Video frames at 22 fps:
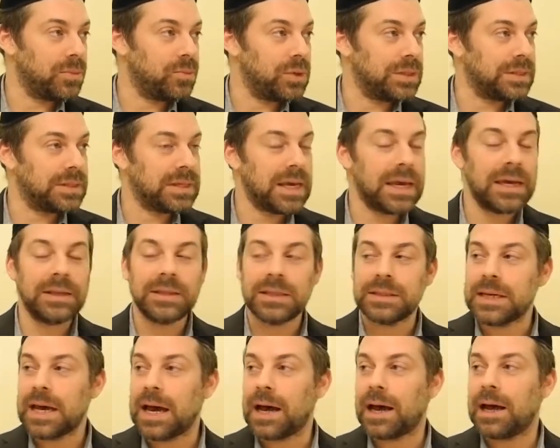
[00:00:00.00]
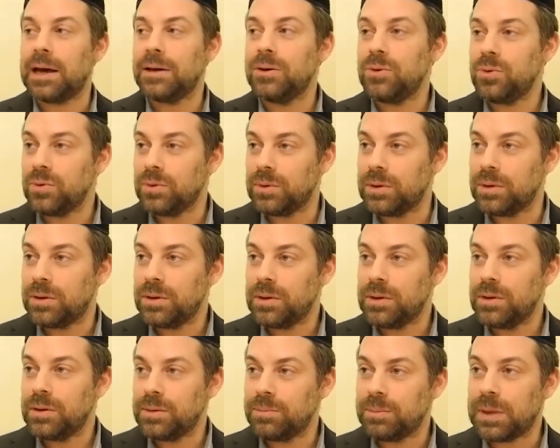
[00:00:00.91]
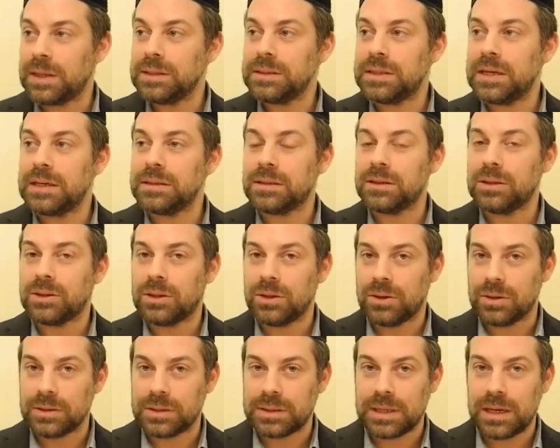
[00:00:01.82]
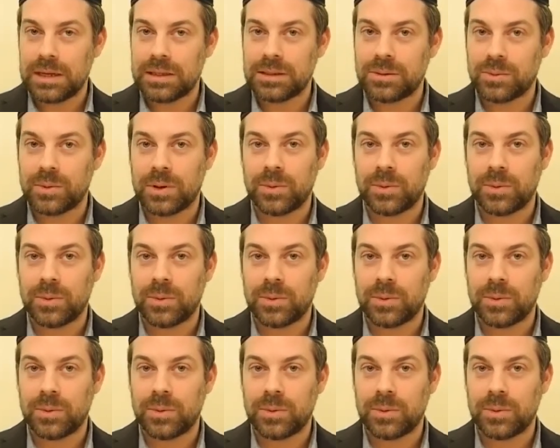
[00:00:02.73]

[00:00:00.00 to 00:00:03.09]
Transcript: We say in the Tachanun, Mondays and Thursdays,